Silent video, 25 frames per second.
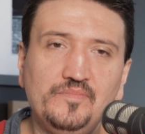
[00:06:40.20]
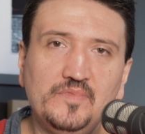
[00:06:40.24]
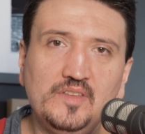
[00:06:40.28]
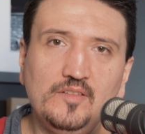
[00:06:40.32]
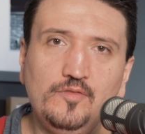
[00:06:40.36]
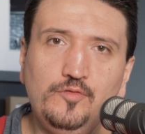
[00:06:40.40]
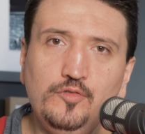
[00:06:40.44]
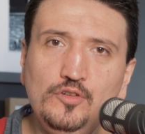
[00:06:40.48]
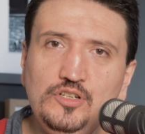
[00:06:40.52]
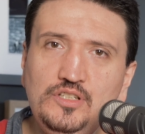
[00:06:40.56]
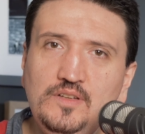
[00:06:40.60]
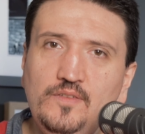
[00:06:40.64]

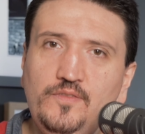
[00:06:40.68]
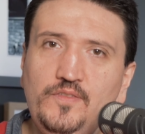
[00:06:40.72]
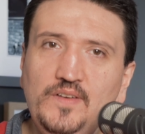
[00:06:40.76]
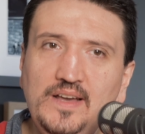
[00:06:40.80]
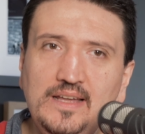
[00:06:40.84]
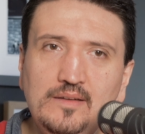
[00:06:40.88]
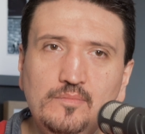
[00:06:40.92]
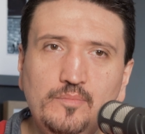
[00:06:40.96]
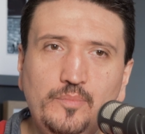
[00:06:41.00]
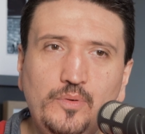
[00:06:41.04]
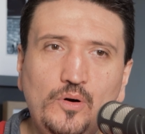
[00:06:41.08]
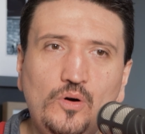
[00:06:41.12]
Fuji
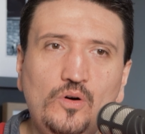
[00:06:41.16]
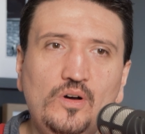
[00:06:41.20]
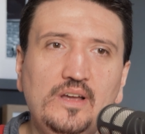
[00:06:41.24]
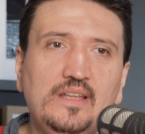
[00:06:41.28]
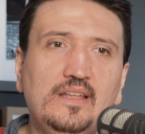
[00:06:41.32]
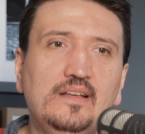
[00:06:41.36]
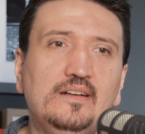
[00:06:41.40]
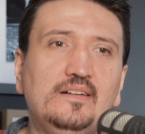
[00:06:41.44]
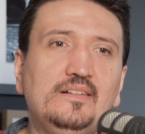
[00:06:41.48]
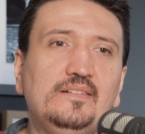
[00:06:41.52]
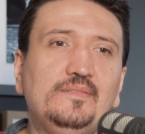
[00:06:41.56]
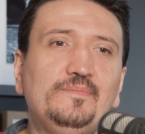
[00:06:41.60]

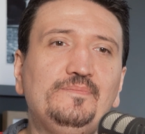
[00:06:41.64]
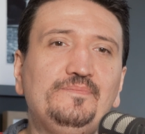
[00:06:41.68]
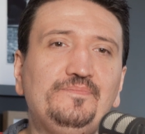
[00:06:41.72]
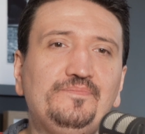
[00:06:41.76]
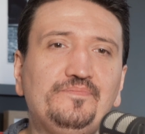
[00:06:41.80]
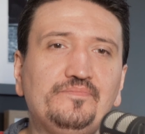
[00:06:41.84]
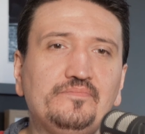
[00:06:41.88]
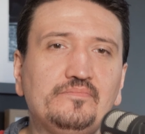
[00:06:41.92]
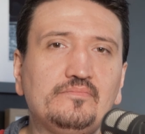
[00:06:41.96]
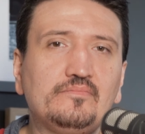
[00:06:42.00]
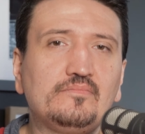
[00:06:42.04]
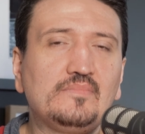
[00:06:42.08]
fanboy
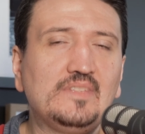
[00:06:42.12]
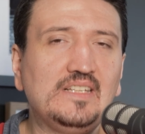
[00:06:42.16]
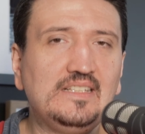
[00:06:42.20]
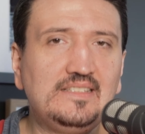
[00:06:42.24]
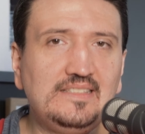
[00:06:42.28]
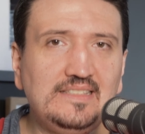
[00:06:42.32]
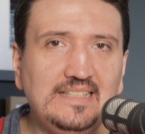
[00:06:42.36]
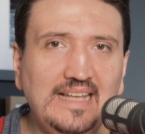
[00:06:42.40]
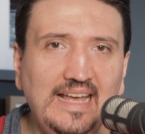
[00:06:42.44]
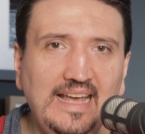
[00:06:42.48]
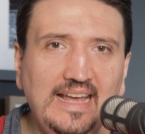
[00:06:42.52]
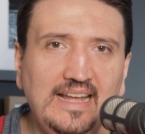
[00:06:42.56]

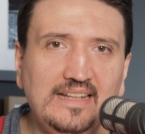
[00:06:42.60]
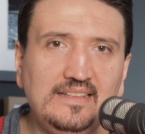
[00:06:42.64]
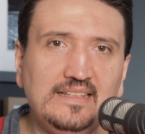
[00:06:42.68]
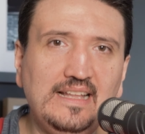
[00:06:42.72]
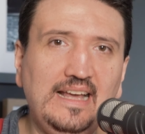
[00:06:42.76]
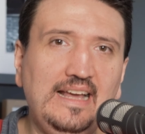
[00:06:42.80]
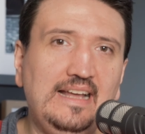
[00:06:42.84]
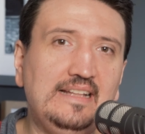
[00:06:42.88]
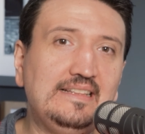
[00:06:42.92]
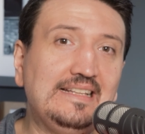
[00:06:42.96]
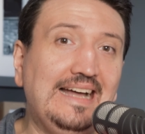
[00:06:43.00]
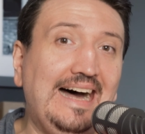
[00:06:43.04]
said,
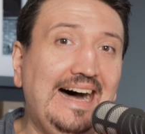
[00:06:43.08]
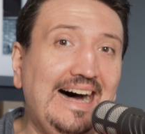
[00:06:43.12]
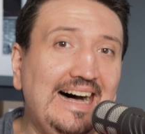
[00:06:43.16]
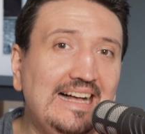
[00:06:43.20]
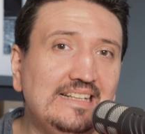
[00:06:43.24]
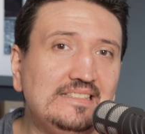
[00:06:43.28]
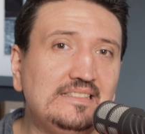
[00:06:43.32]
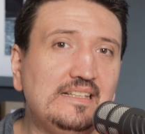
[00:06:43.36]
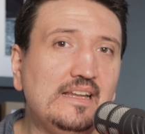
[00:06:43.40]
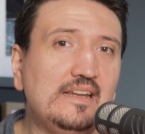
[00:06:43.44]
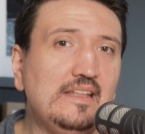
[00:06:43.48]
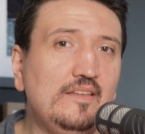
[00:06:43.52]
and
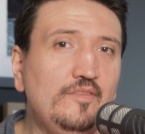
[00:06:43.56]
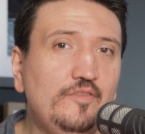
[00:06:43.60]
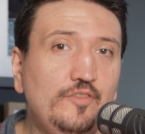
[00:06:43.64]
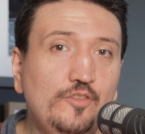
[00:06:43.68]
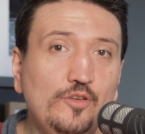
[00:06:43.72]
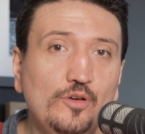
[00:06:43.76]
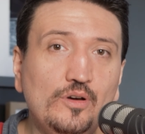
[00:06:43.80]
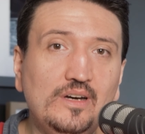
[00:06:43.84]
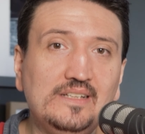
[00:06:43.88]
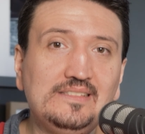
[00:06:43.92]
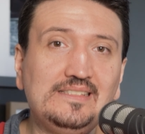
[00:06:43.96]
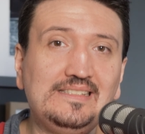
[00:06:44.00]
other
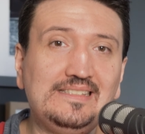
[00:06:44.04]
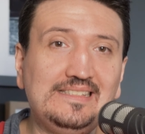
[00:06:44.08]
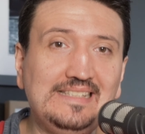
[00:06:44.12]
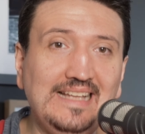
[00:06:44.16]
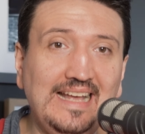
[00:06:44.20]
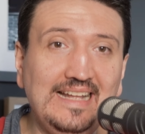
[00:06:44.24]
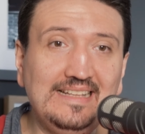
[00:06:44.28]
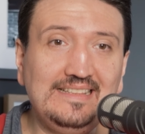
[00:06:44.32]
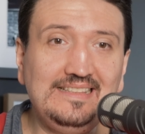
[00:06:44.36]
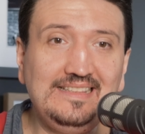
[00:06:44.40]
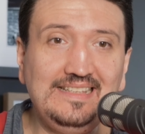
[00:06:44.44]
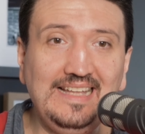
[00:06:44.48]
reviewers
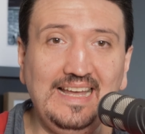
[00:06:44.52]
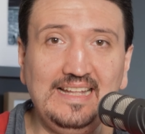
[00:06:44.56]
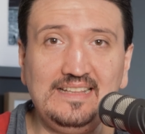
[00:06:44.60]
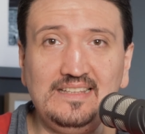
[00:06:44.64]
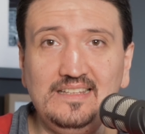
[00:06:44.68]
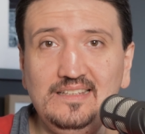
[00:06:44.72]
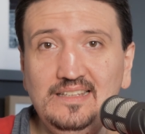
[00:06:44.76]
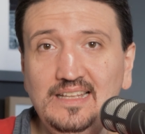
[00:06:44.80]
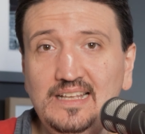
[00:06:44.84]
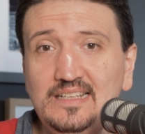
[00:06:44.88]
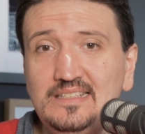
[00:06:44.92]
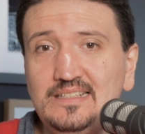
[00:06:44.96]
said,
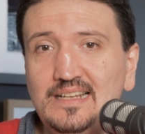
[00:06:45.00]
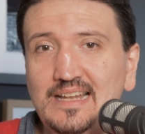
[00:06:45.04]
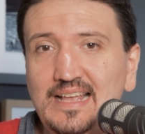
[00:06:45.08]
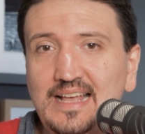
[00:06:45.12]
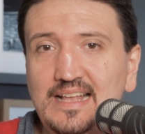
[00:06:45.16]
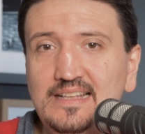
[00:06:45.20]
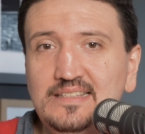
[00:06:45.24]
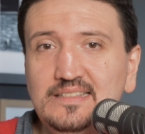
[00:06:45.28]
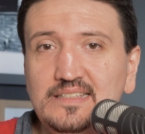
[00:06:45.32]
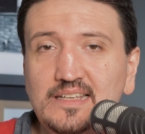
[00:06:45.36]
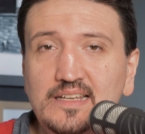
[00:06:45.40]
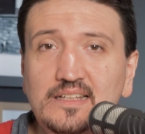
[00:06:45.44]
that this
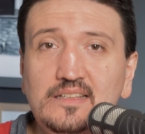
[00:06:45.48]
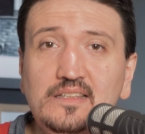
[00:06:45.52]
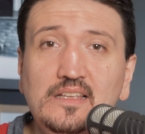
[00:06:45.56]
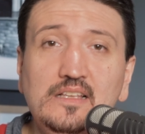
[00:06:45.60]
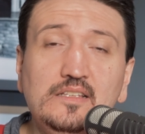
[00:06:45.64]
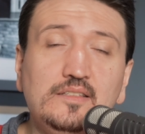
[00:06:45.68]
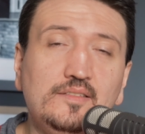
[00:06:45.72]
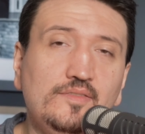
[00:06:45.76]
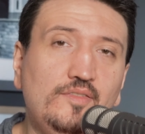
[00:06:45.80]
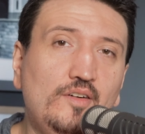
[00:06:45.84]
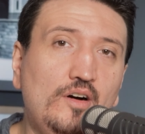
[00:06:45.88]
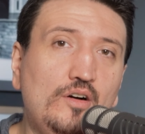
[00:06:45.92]
lens, it
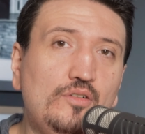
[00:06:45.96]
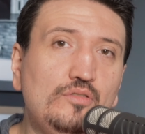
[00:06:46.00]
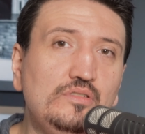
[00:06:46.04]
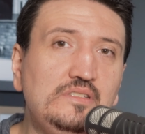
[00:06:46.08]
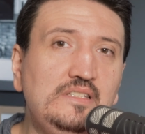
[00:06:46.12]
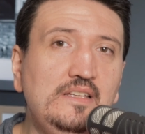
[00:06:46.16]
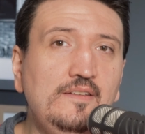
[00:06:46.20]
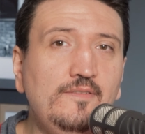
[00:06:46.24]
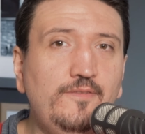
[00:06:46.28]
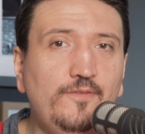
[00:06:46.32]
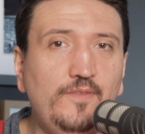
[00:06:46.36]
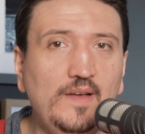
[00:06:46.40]
is
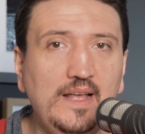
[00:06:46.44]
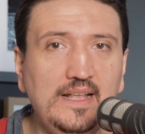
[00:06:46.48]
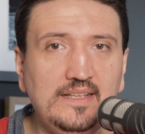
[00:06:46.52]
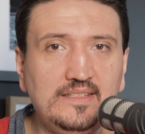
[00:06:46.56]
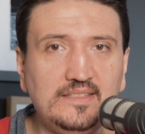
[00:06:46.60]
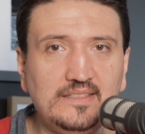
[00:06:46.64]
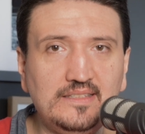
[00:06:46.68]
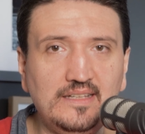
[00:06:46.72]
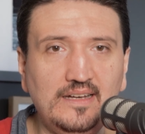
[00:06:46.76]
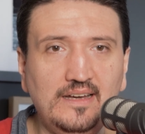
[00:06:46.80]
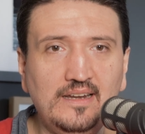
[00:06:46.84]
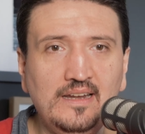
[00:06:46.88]
focusing
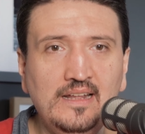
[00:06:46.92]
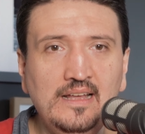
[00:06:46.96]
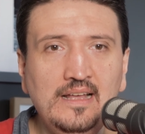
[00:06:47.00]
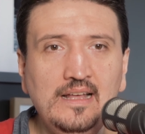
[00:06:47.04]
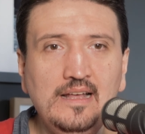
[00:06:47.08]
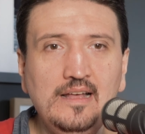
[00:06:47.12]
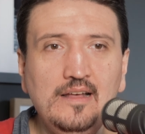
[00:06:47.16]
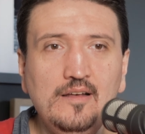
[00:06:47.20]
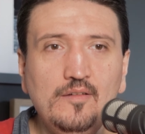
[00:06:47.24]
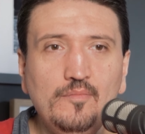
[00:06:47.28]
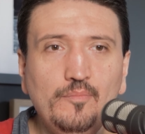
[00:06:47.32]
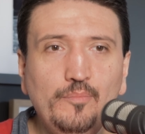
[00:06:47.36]
faster,
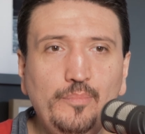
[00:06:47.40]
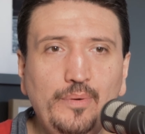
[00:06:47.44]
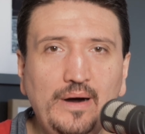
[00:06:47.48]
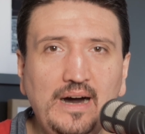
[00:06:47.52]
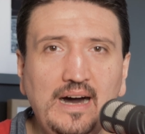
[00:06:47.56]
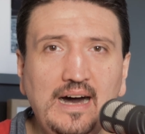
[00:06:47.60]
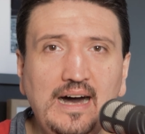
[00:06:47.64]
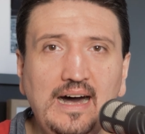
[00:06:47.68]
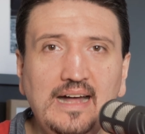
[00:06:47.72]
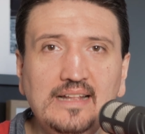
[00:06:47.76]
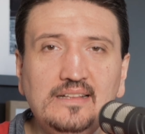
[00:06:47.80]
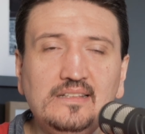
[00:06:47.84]

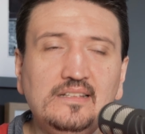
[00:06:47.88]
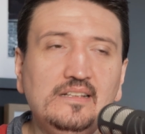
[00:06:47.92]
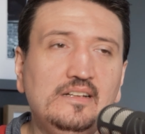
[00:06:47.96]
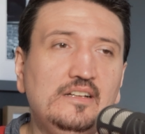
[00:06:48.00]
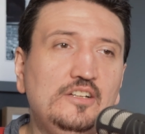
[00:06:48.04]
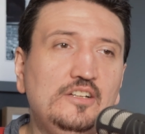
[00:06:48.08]
but